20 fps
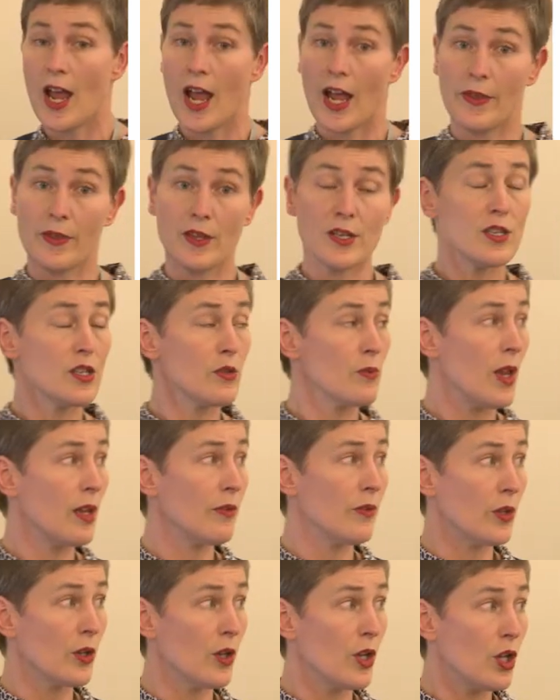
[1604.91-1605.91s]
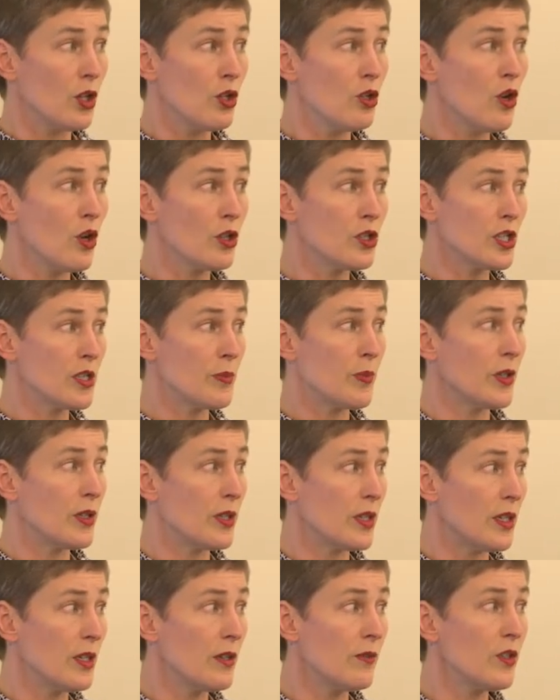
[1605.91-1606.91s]
And this is relevant not just for
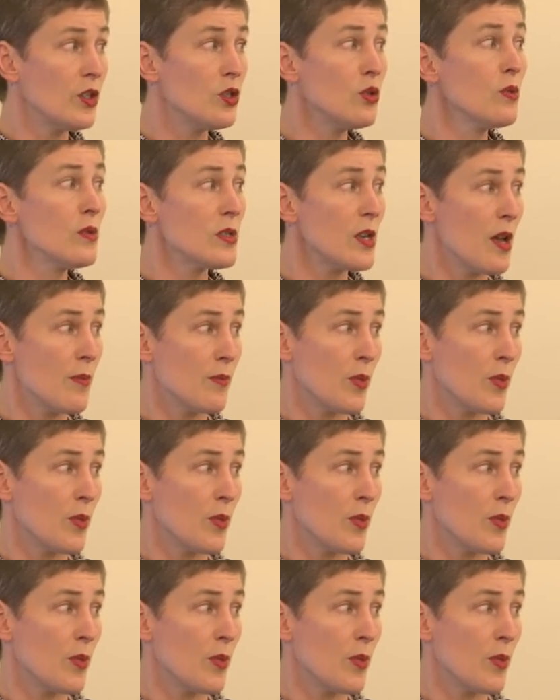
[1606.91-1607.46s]
the individuals,